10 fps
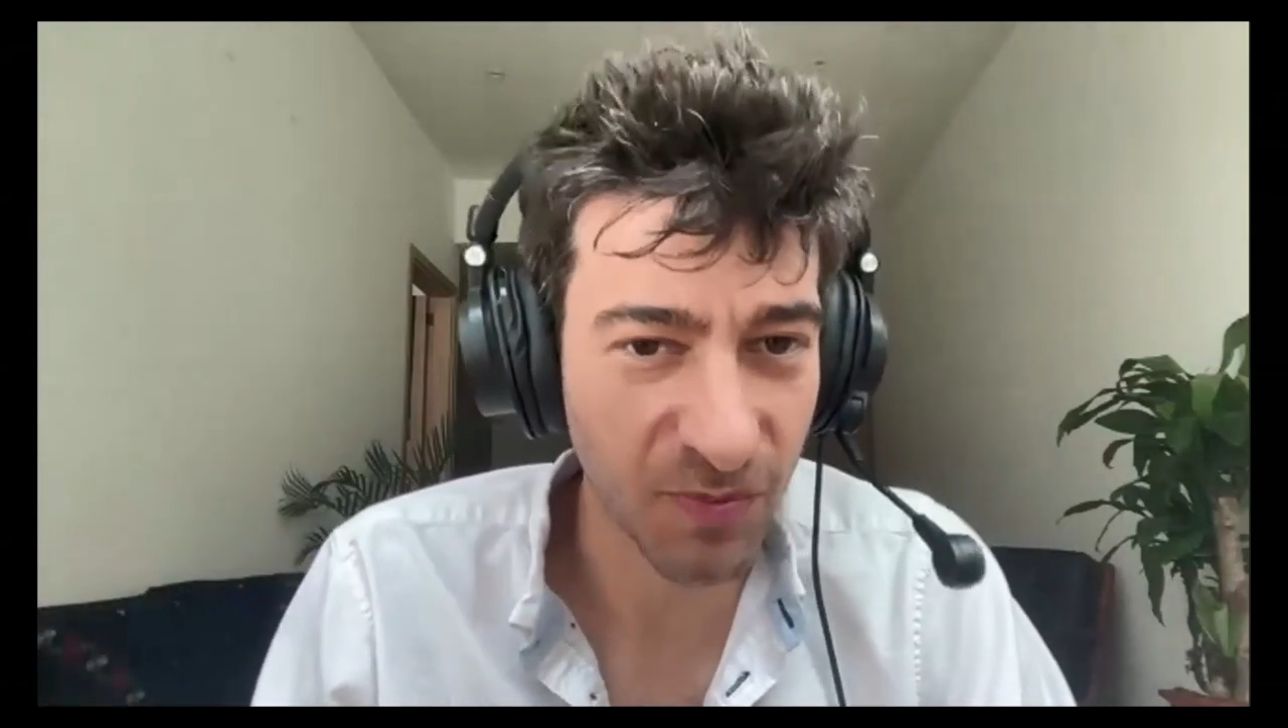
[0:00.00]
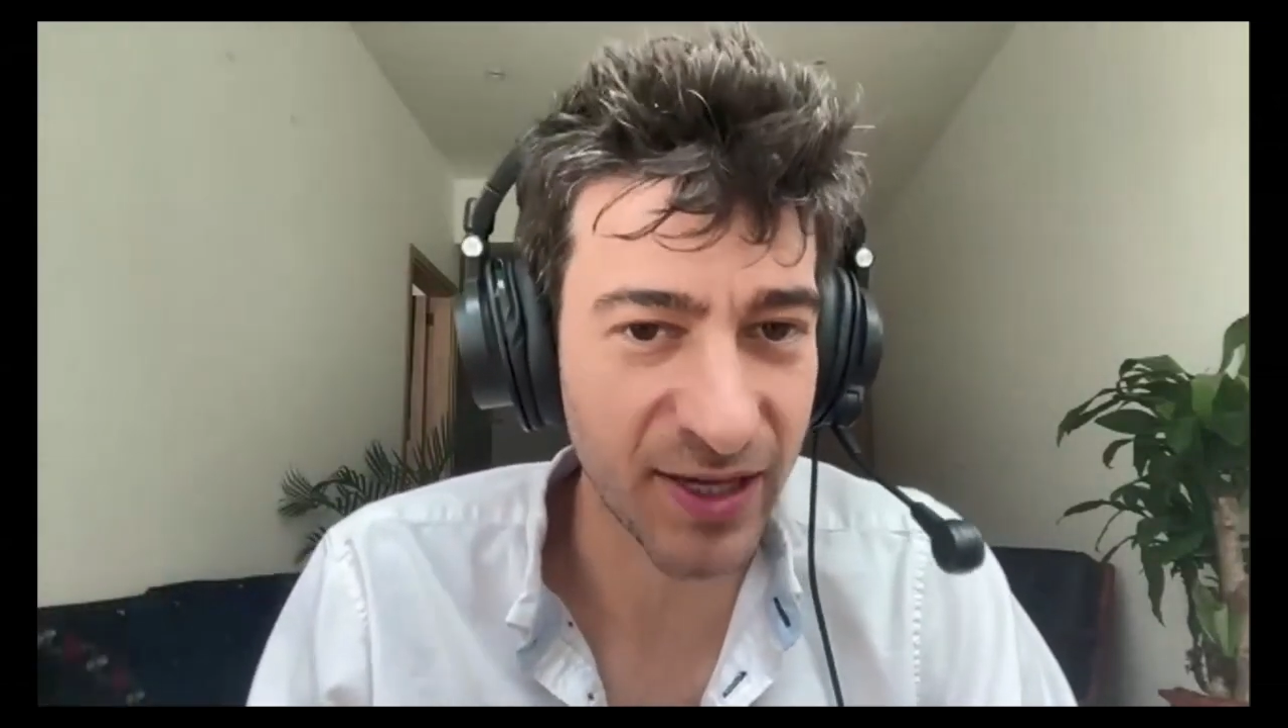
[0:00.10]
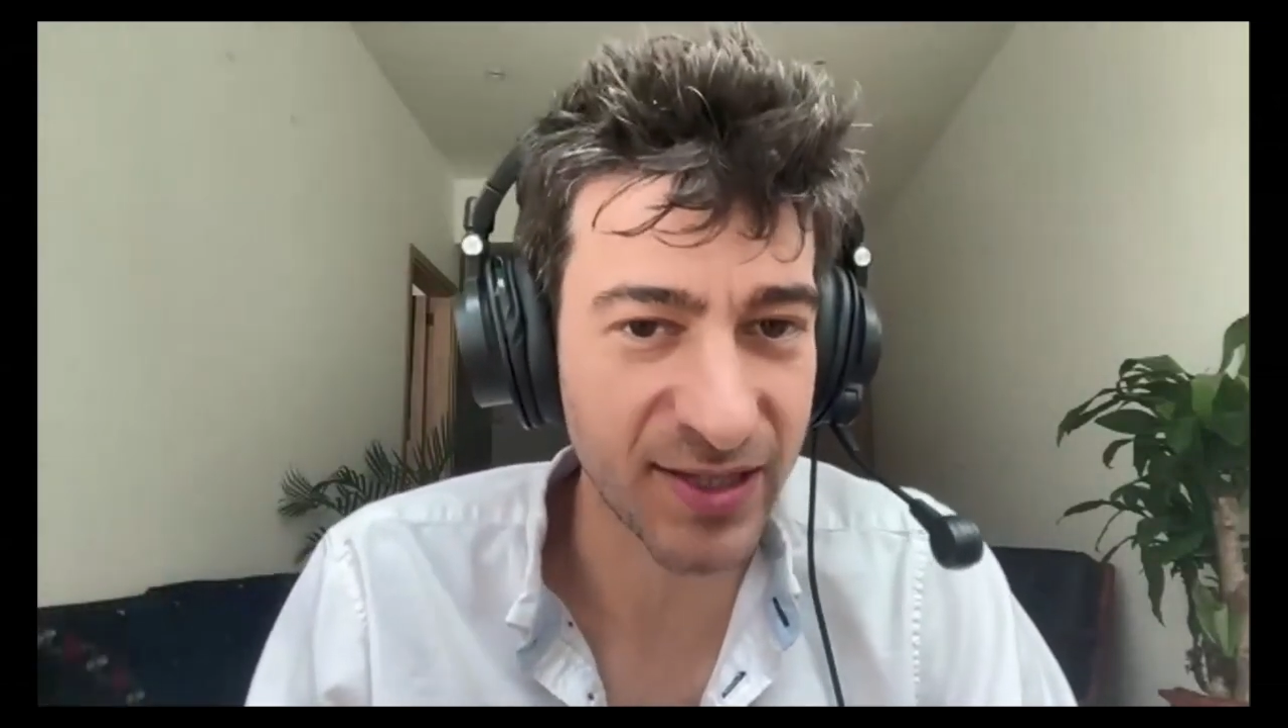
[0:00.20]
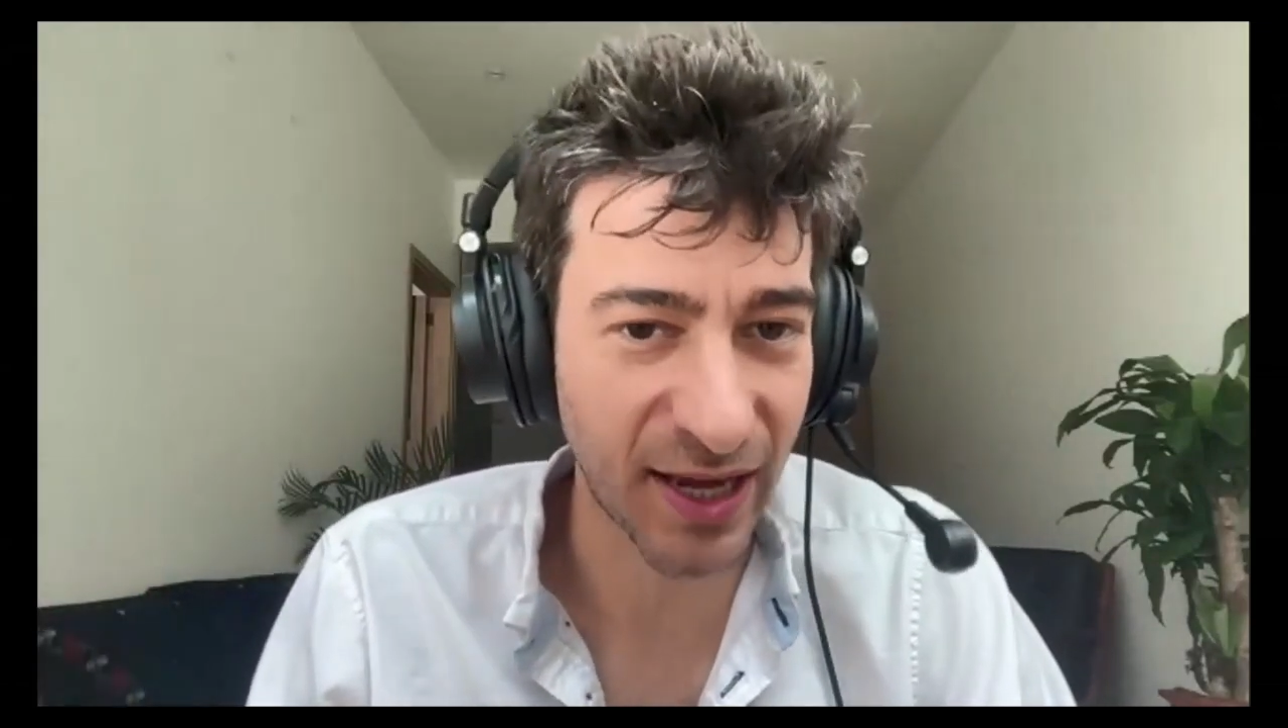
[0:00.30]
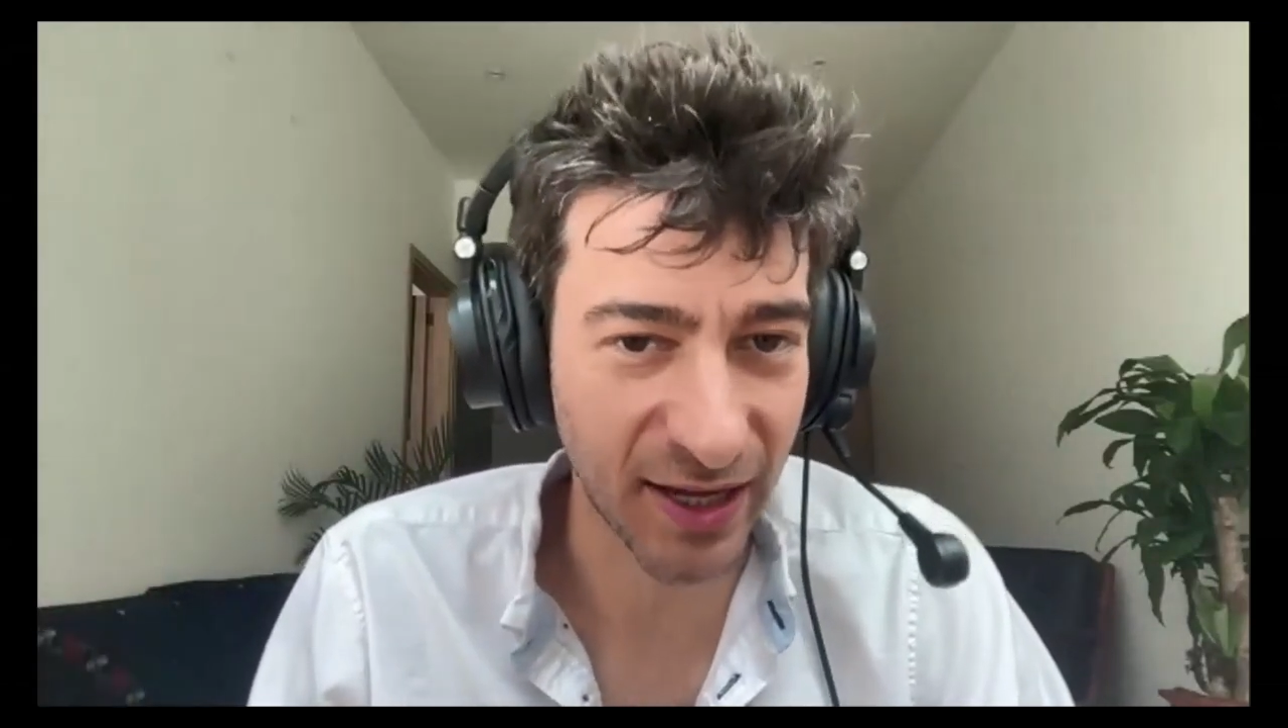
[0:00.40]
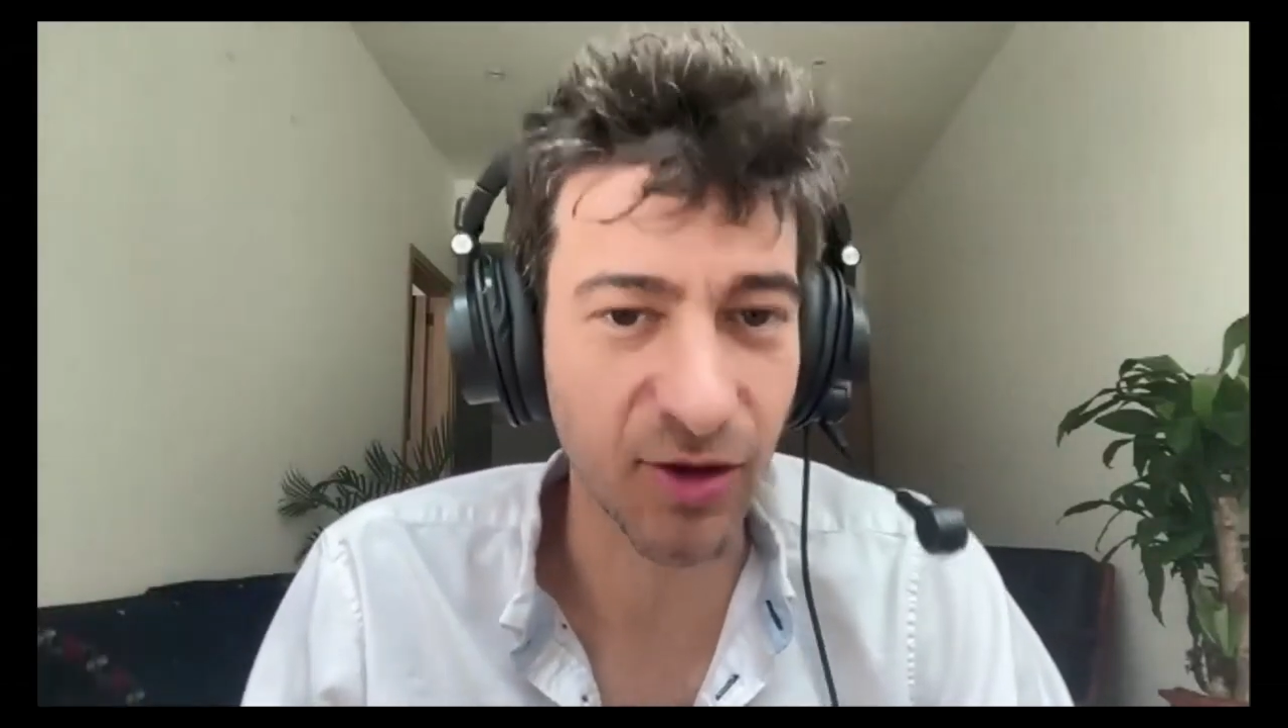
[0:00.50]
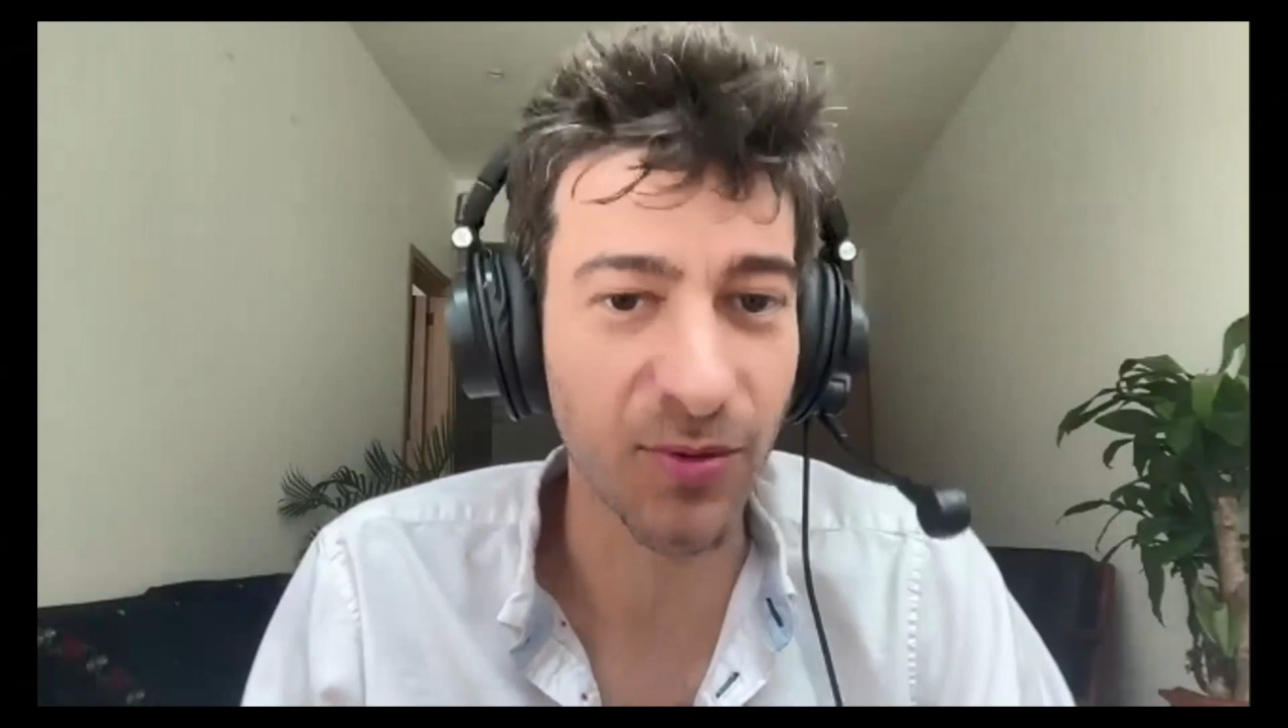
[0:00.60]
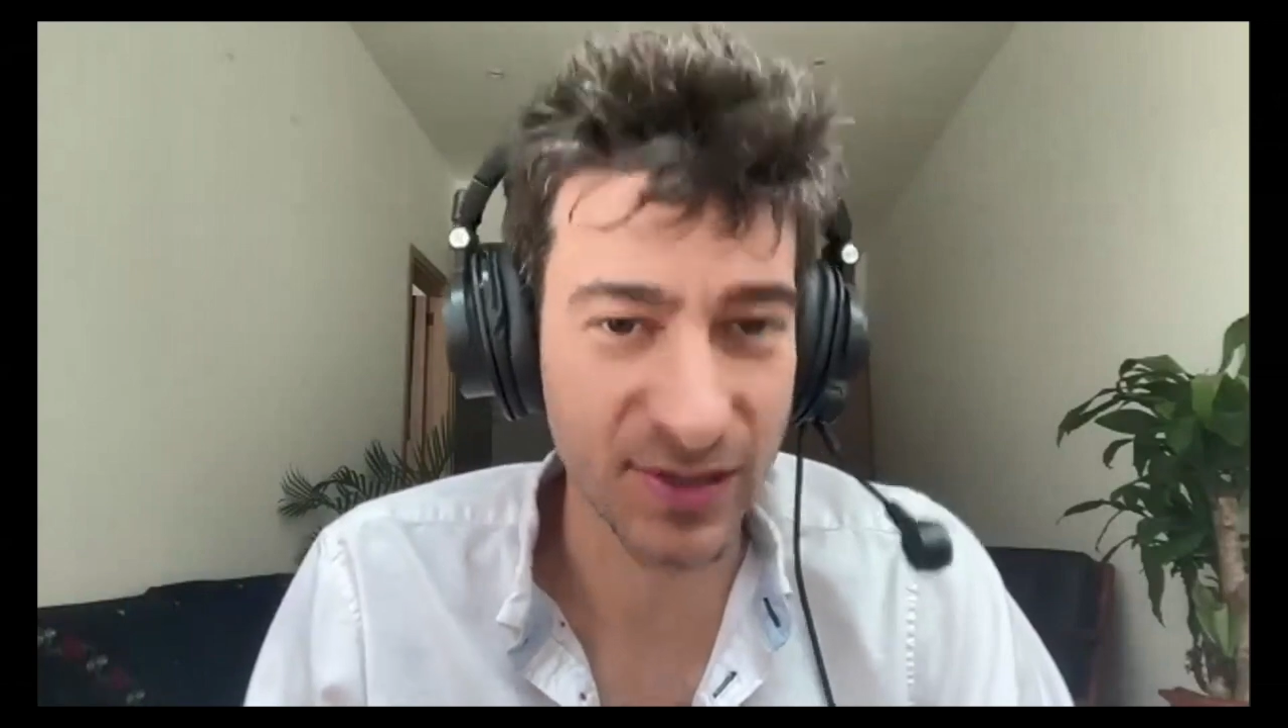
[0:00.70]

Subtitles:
place on October